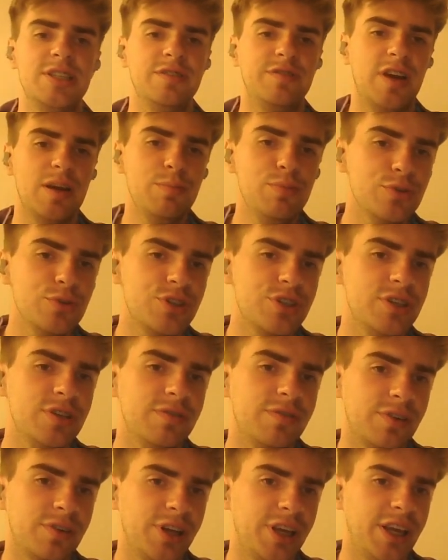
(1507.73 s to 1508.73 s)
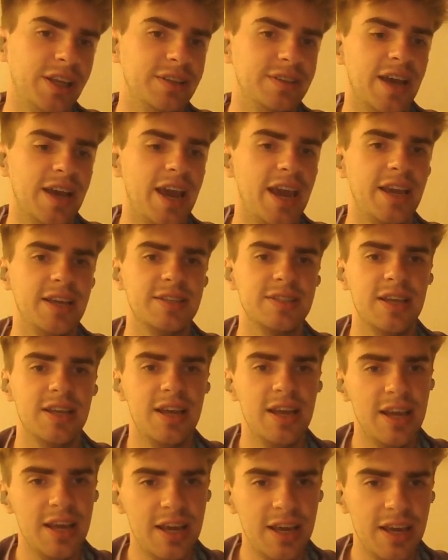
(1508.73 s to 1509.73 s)
If I push c3, he takes.
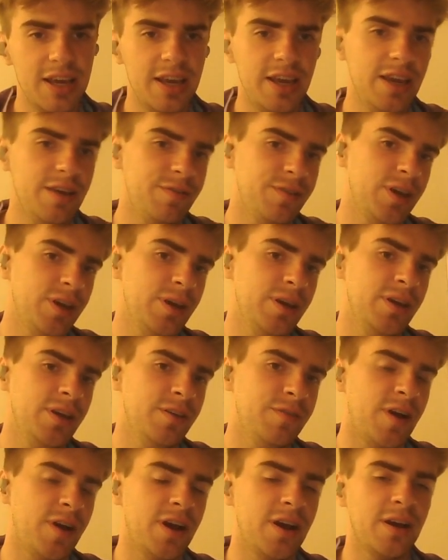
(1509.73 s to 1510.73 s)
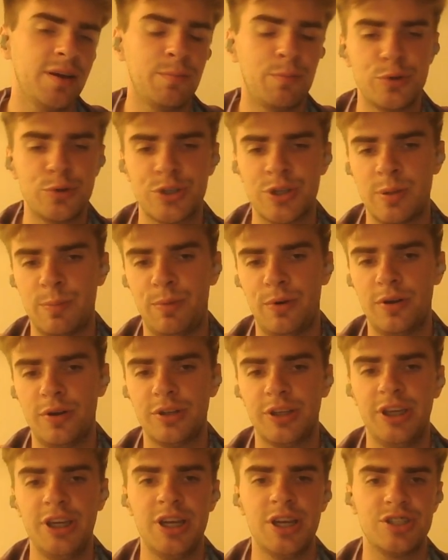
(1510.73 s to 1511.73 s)
If I push the pawn,
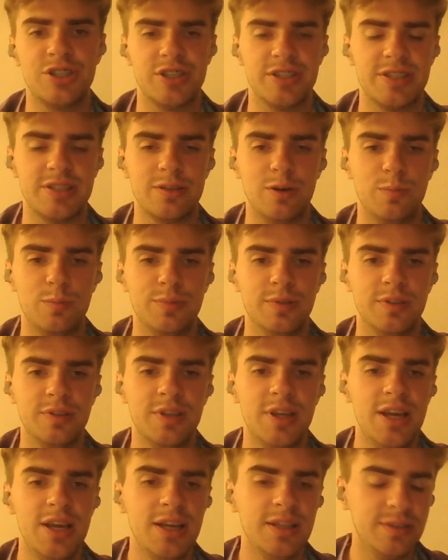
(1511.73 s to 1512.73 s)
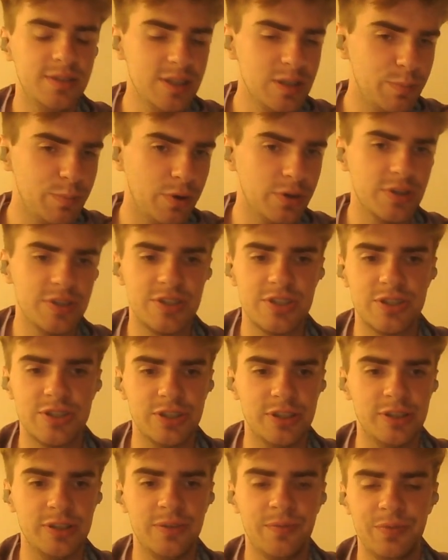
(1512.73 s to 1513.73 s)
he can just stop it. This pawn is
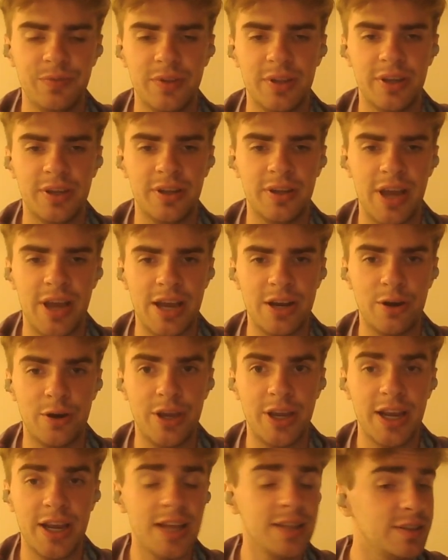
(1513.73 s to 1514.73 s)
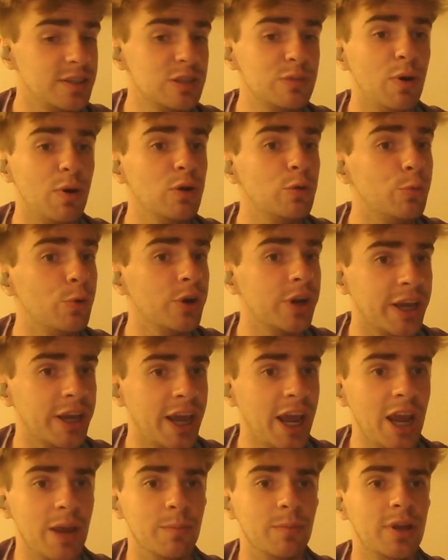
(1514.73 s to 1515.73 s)
still annoying, and this pawn won a
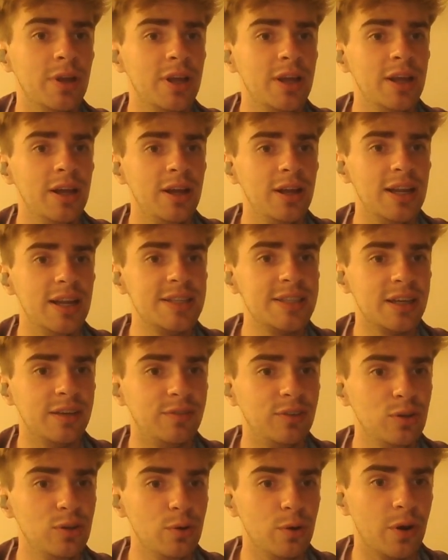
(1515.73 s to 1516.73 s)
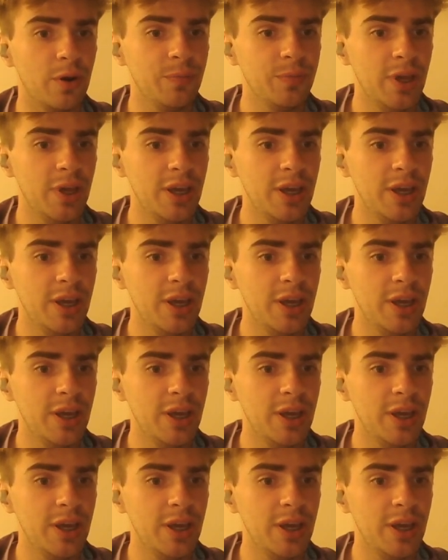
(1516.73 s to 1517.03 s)
game. Let's have a look.